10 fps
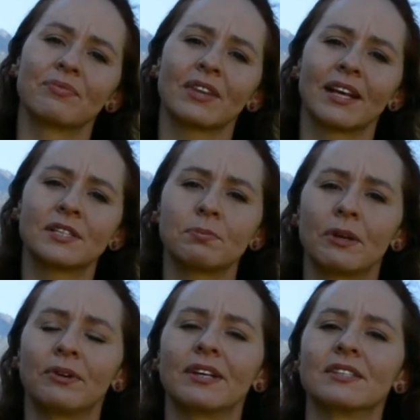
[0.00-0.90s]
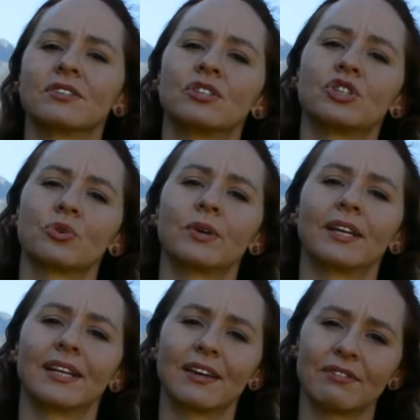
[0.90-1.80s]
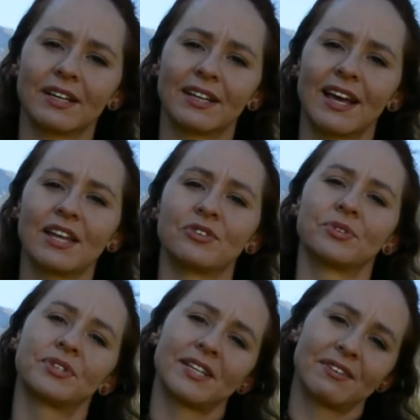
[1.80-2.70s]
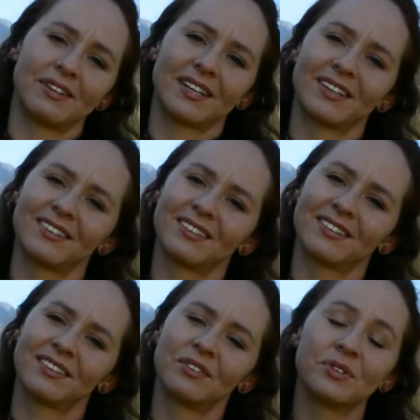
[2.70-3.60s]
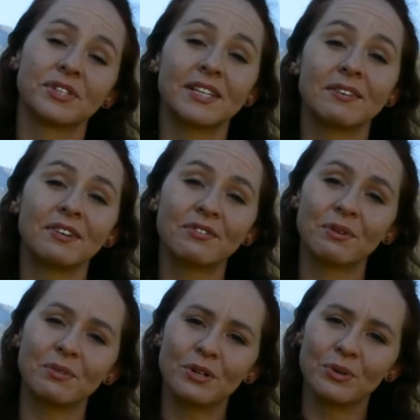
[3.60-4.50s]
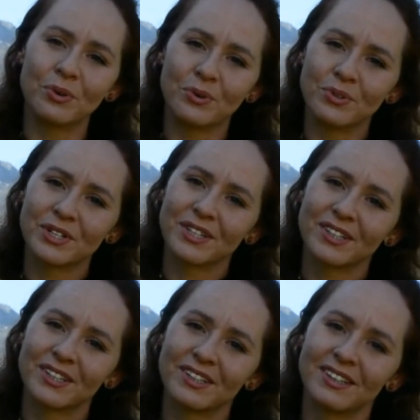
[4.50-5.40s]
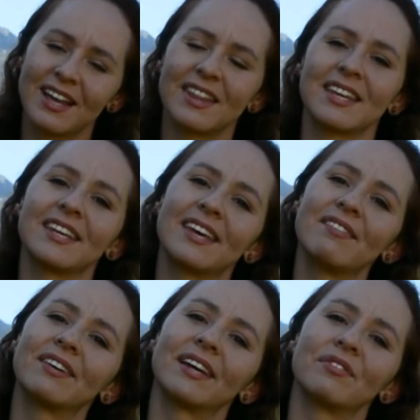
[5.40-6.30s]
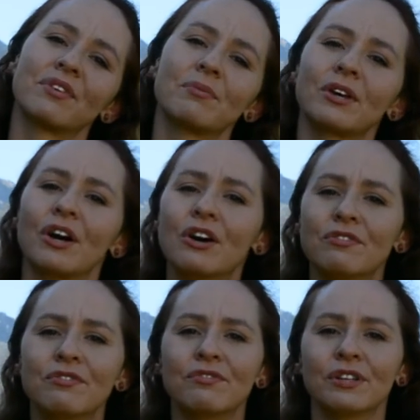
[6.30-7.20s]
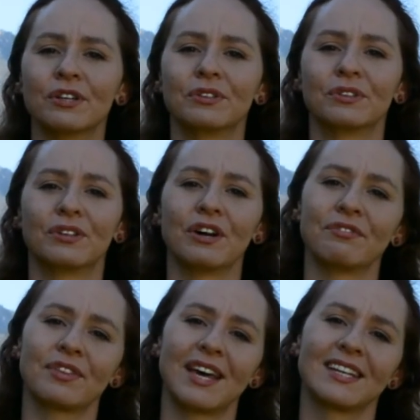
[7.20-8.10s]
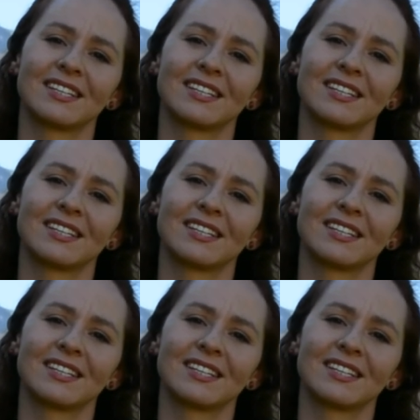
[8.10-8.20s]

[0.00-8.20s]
experience the joy in giving and receiving from the Lord, and then giving from the overflow of that.